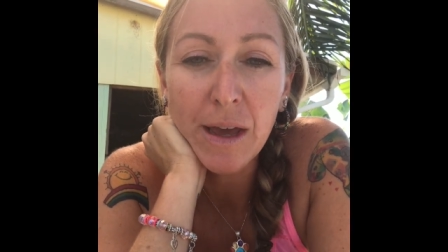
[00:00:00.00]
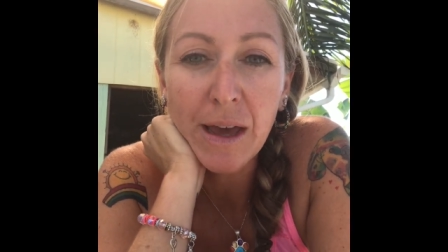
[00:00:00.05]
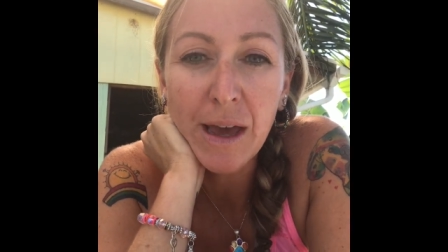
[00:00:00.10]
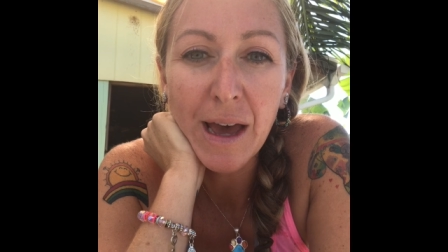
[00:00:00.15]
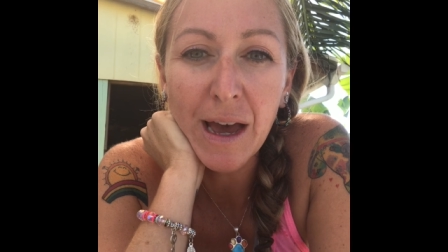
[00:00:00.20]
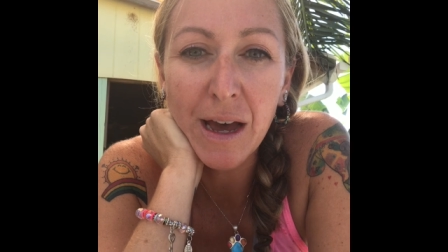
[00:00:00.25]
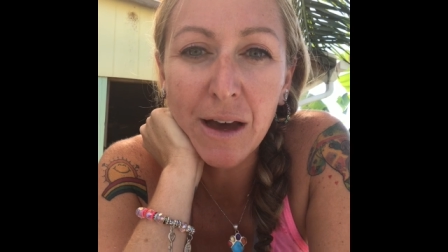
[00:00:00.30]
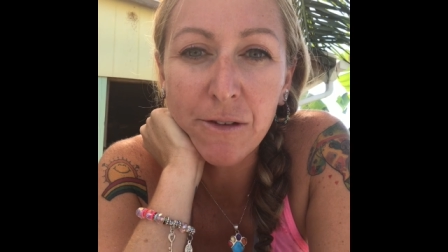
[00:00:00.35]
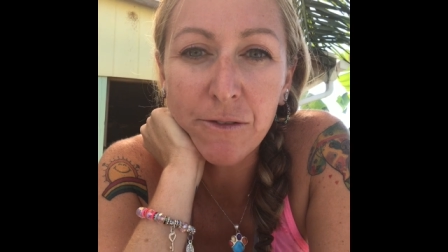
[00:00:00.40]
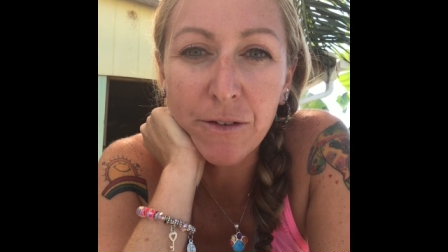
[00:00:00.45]

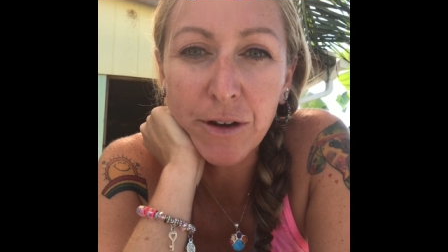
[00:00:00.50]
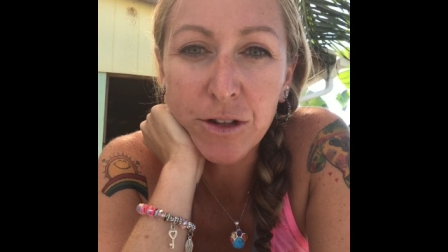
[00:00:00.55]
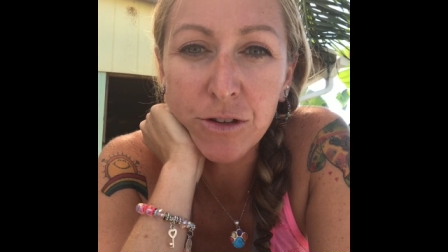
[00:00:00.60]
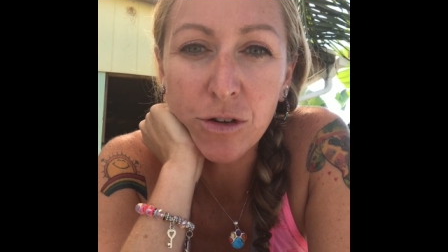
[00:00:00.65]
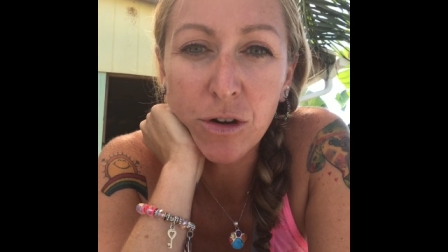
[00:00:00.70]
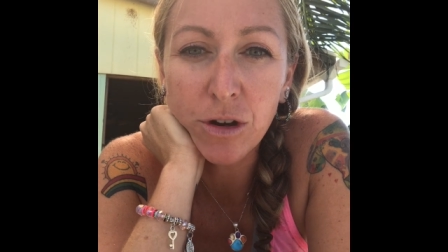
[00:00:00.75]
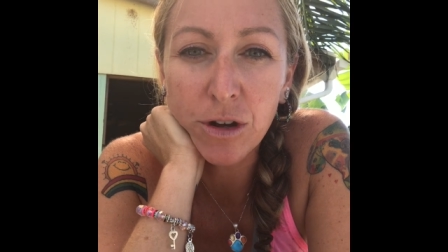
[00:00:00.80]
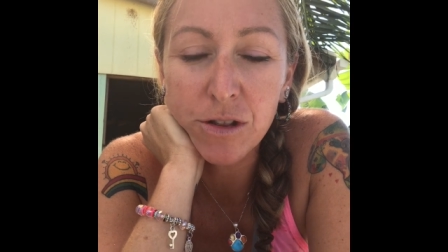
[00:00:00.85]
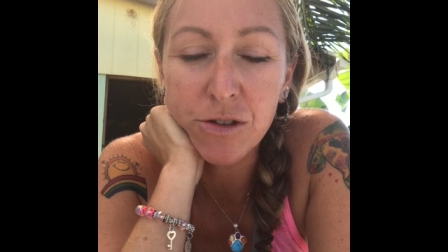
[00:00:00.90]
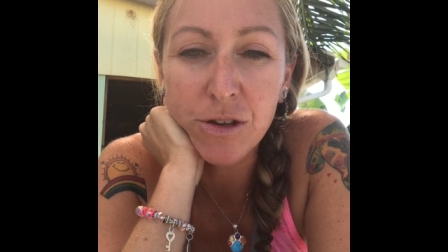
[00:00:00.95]
have a
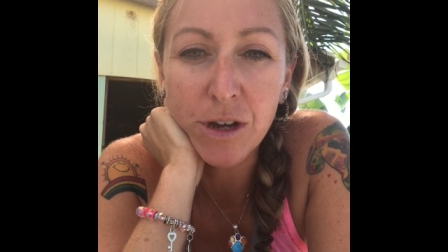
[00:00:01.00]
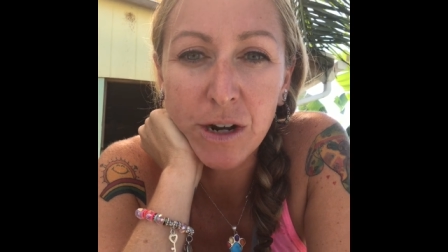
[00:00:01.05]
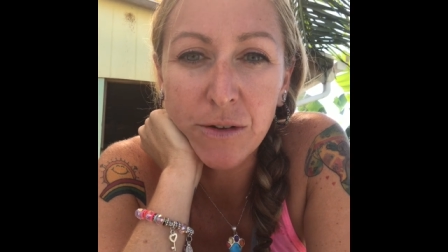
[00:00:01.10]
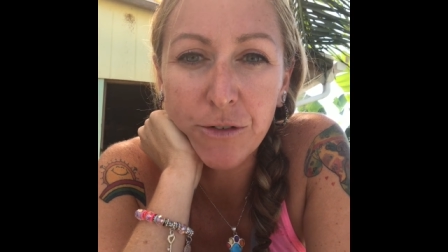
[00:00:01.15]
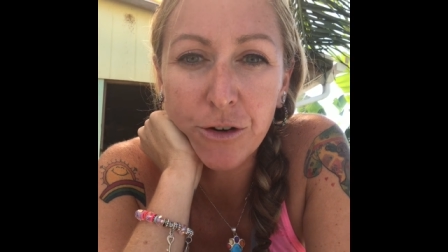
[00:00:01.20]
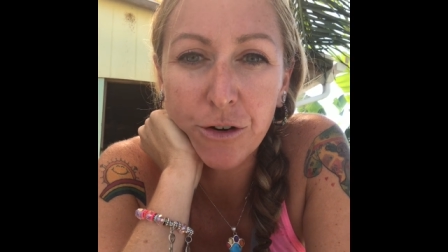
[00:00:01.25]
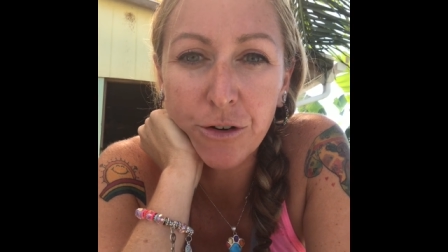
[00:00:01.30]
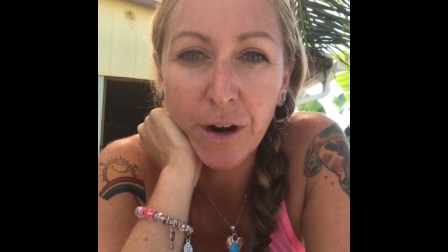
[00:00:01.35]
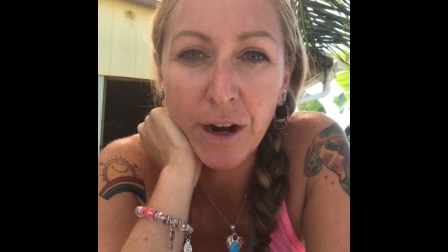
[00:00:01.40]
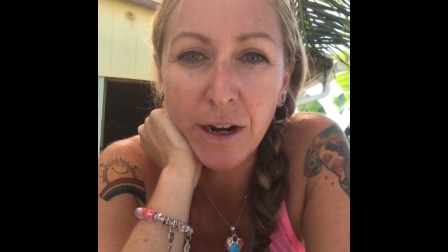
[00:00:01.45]
dog inside
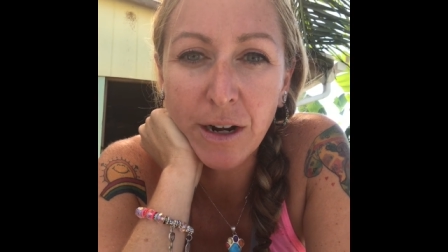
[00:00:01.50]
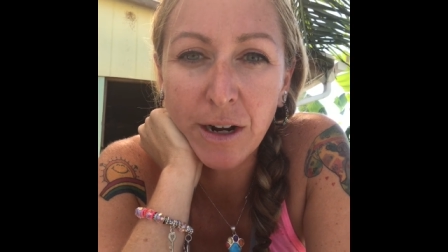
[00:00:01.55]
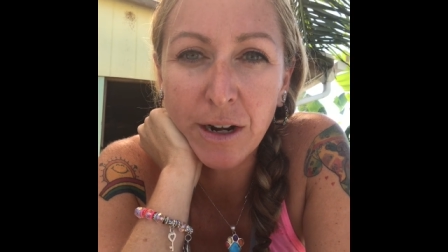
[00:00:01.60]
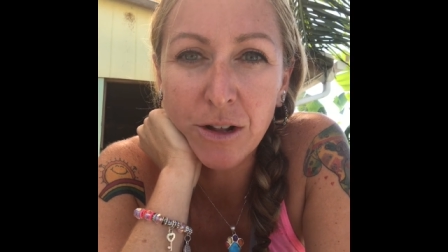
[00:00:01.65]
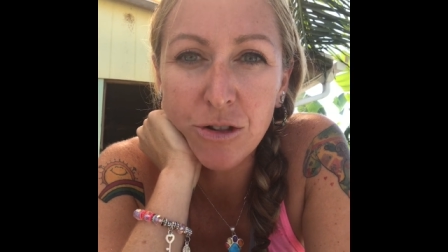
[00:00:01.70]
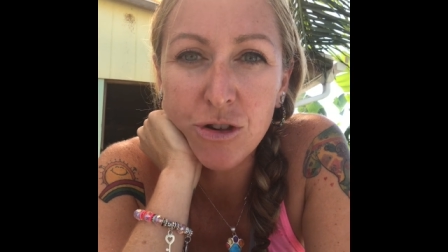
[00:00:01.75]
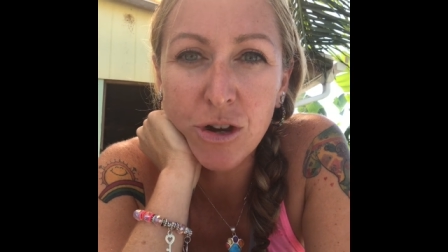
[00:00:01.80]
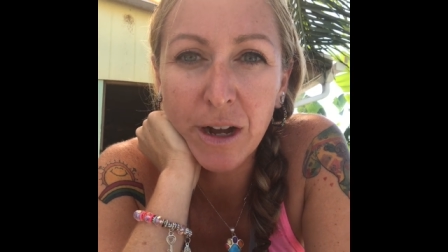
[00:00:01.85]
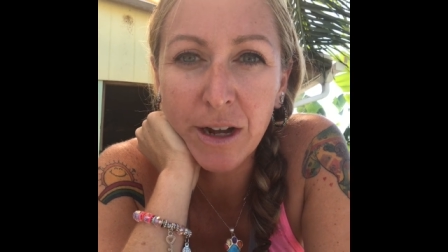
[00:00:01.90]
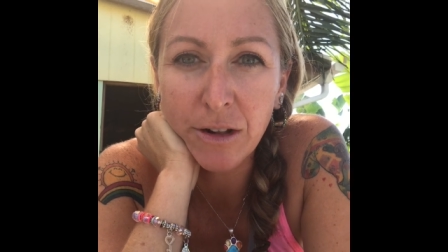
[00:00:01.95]
of a crate and
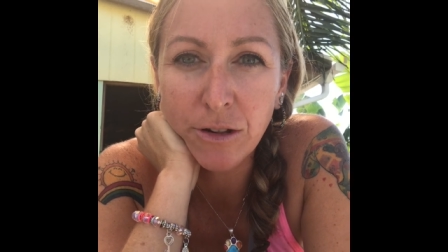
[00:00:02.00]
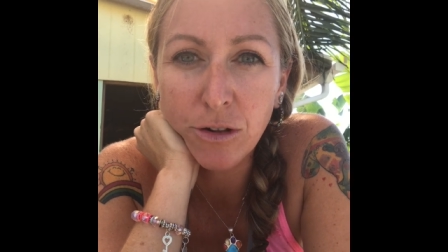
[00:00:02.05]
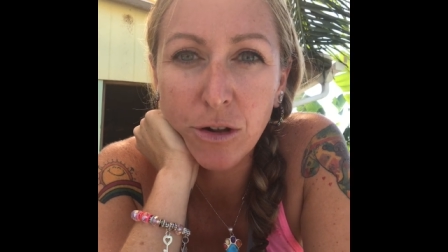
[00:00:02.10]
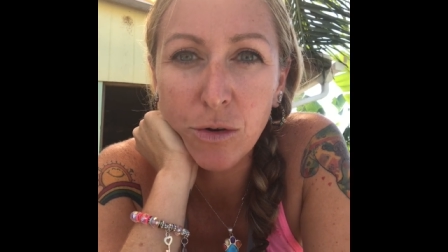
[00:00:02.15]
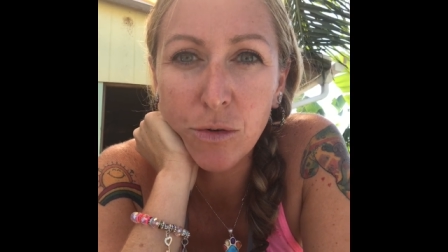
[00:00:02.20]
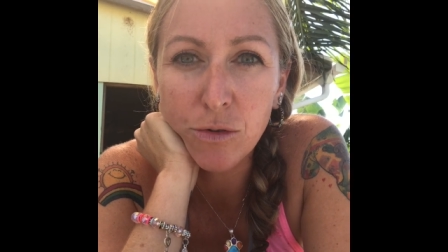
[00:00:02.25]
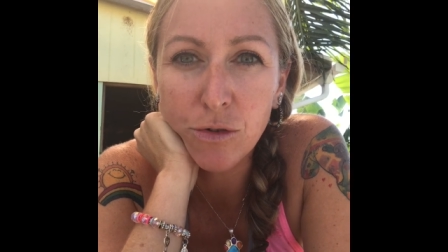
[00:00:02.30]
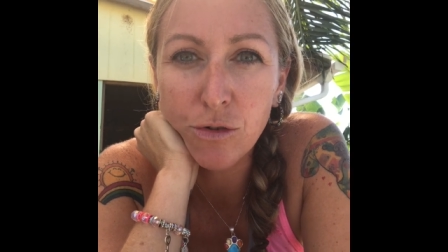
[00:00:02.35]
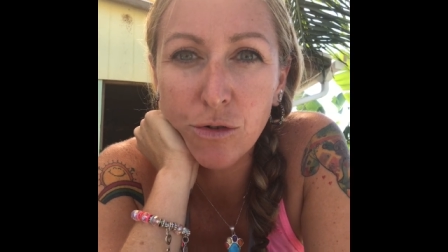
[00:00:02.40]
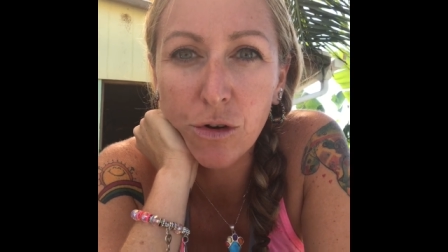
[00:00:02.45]
a child
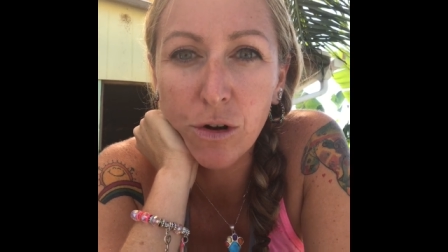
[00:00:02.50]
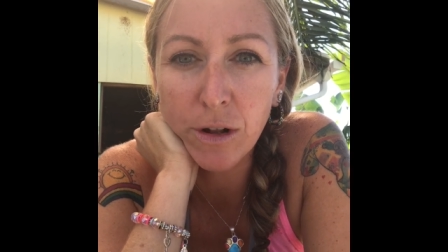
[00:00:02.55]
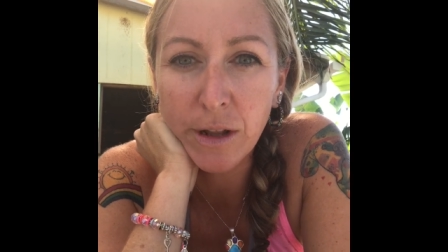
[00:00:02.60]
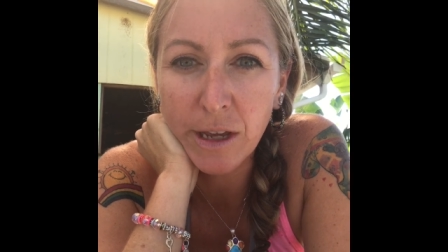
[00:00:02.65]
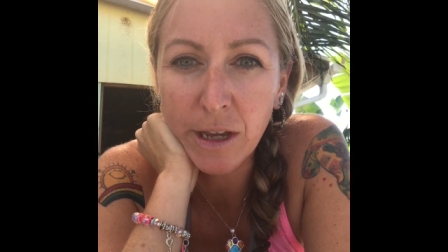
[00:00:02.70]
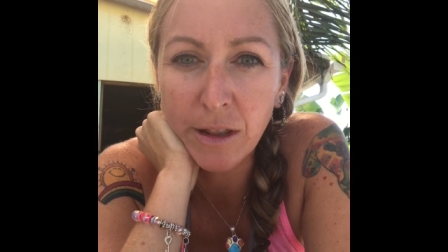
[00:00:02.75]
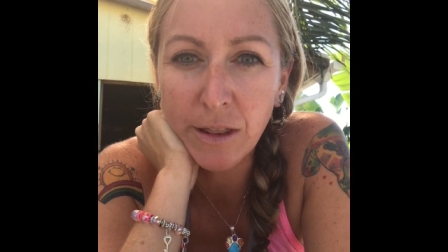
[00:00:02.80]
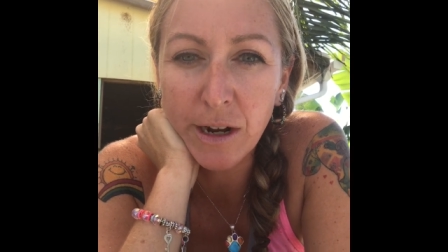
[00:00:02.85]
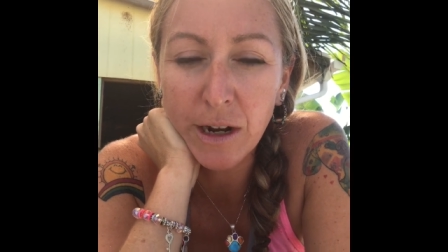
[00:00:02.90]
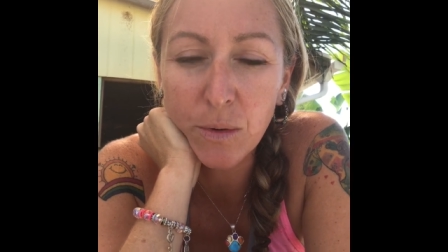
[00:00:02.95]
goes
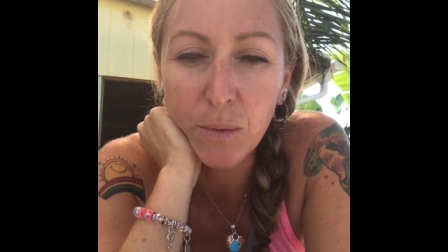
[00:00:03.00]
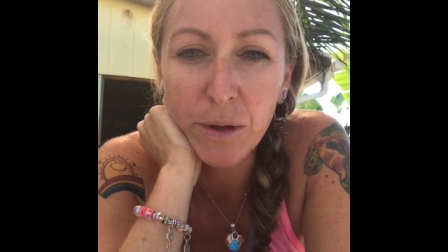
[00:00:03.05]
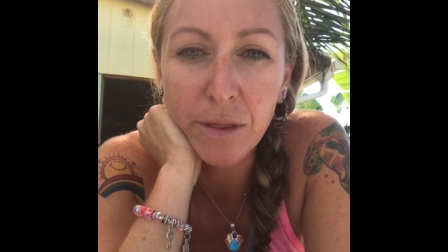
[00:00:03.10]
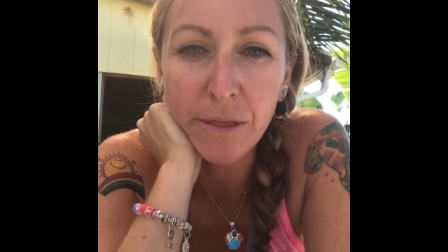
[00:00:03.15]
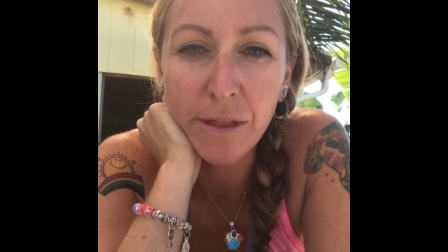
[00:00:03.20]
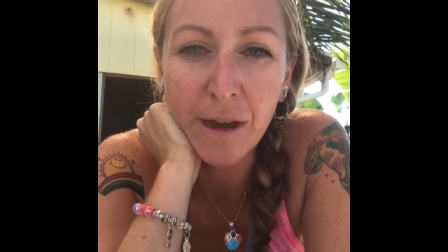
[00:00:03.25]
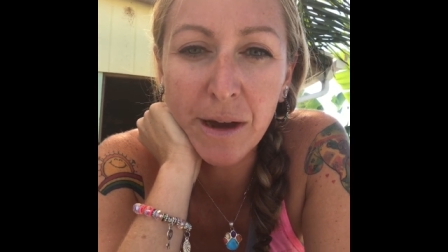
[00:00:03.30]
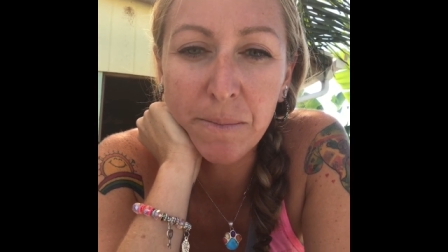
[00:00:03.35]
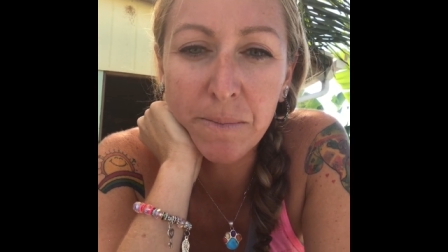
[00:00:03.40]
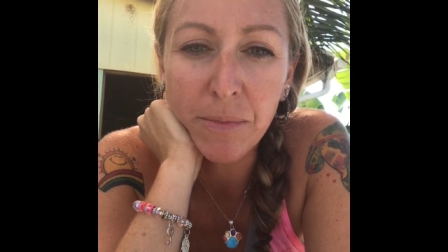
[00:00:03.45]
crawling in there
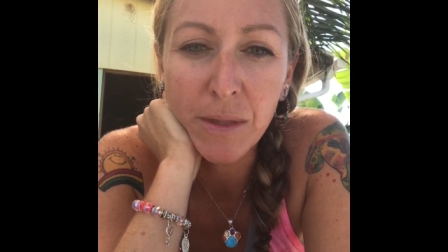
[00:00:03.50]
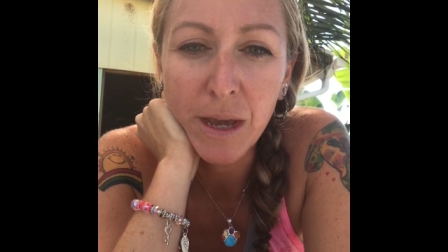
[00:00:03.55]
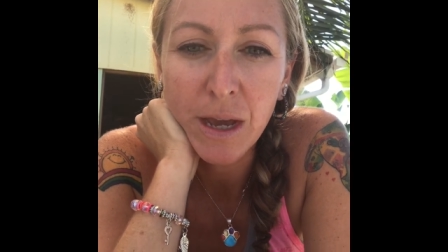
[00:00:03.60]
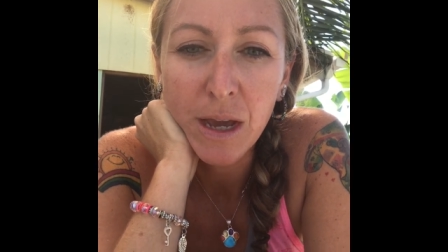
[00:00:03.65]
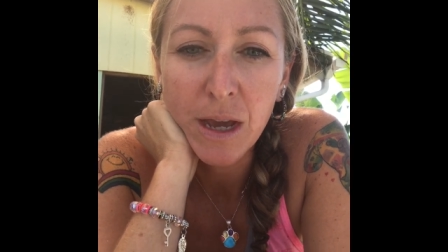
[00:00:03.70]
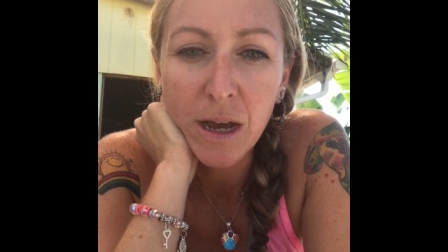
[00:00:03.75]
with them.